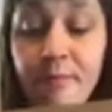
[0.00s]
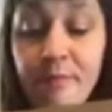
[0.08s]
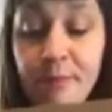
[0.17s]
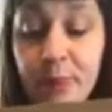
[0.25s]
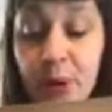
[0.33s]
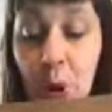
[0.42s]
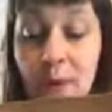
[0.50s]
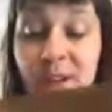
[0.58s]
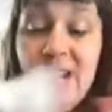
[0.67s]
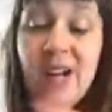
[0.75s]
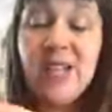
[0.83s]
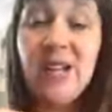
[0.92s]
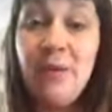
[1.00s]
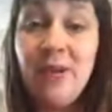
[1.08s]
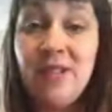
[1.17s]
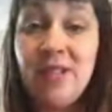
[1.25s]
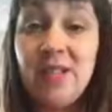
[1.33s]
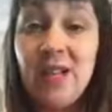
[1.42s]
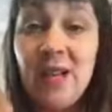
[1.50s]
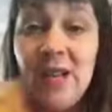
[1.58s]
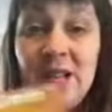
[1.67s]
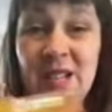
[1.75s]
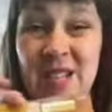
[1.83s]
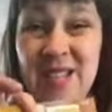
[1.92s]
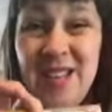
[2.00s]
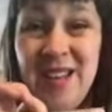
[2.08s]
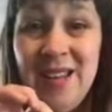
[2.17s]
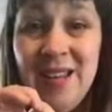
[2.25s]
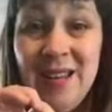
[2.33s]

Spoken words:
But I don't want to see